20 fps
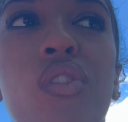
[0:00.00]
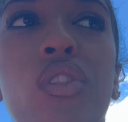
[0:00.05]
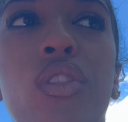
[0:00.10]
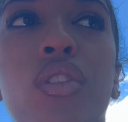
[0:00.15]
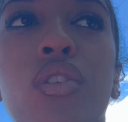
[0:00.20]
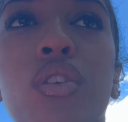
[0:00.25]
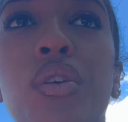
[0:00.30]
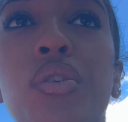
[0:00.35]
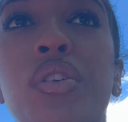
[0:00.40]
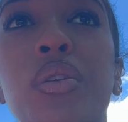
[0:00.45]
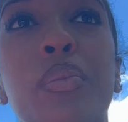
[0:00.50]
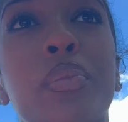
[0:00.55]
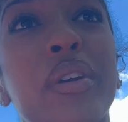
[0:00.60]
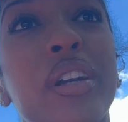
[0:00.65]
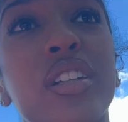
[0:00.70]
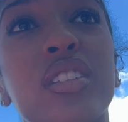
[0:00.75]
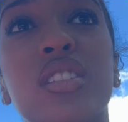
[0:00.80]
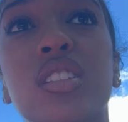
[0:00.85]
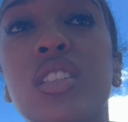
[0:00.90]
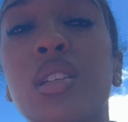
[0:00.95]
you know,
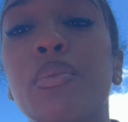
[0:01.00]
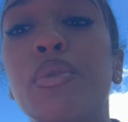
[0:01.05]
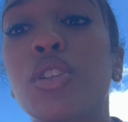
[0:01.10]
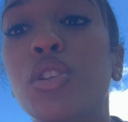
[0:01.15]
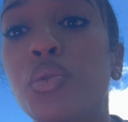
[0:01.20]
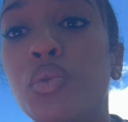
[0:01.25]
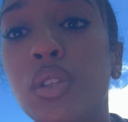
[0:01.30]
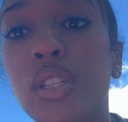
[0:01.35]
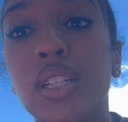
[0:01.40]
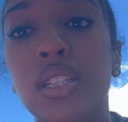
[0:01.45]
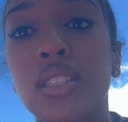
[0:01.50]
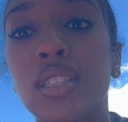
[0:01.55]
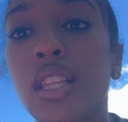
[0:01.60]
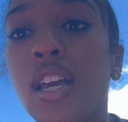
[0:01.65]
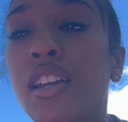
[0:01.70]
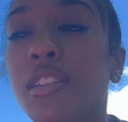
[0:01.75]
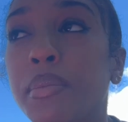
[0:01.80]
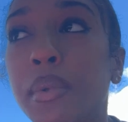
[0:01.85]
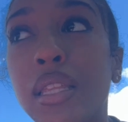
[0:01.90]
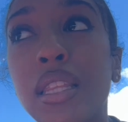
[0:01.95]
compared to some of you niggas'
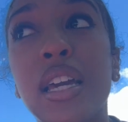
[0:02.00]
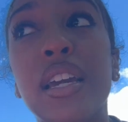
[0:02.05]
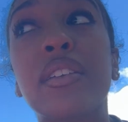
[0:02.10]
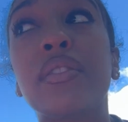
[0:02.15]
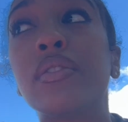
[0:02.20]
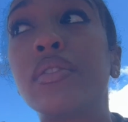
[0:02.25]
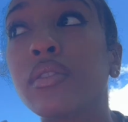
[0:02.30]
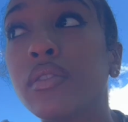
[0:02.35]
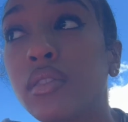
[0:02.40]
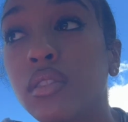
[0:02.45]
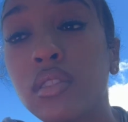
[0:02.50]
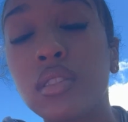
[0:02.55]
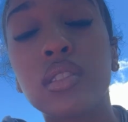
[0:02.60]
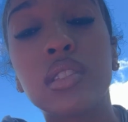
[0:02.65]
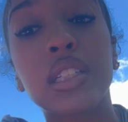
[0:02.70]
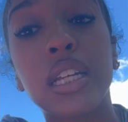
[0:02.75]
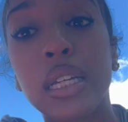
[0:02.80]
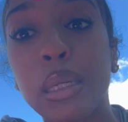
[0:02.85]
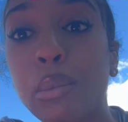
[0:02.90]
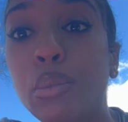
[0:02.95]
lives, my life was
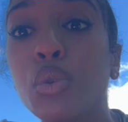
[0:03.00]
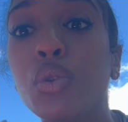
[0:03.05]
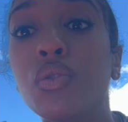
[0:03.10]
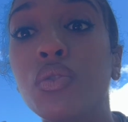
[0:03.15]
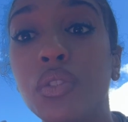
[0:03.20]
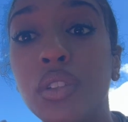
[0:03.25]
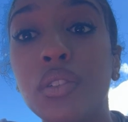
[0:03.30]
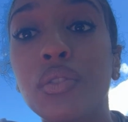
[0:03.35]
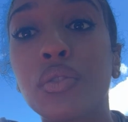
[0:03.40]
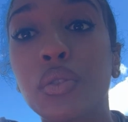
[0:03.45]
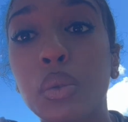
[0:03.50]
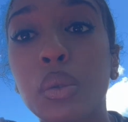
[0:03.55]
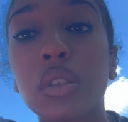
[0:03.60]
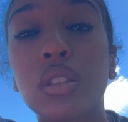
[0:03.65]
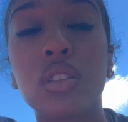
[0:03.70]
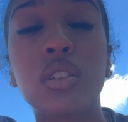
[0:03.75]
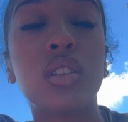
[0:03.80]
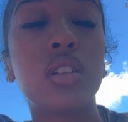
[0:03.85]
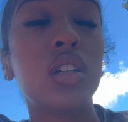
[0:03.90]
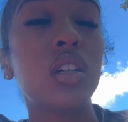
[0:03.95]
like a movie, for real.